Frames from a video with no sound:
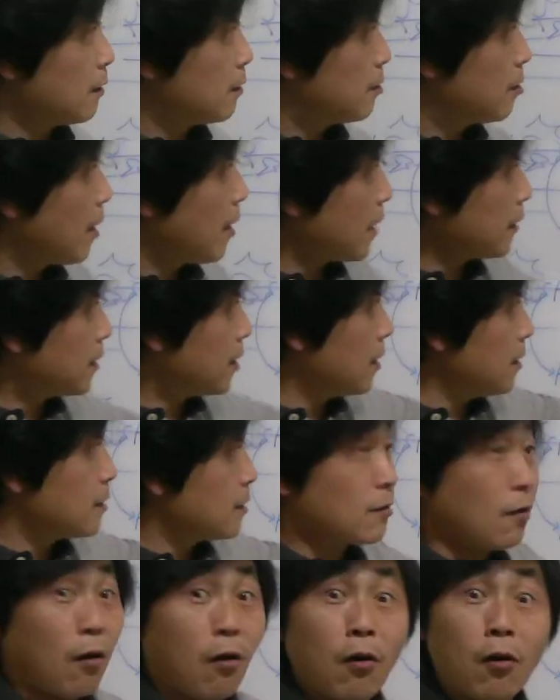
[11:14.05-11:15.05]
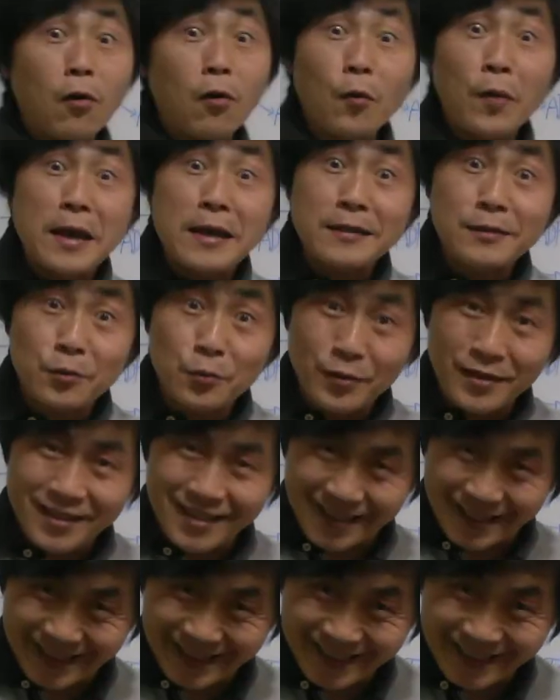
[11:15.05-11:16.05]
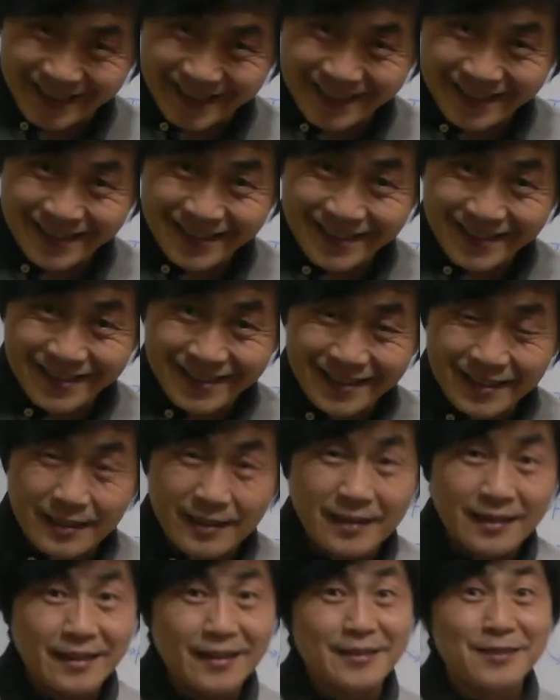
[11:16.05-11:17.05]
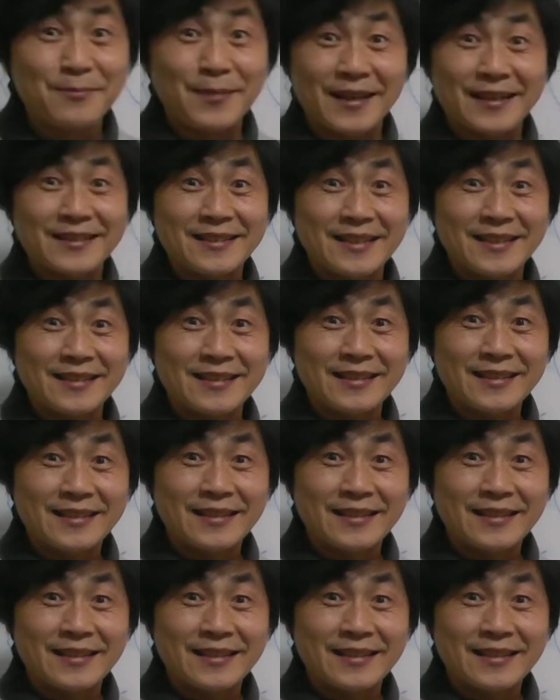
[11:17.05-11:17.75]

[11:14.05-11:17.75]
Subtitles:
creatine is always winning. It makes sense.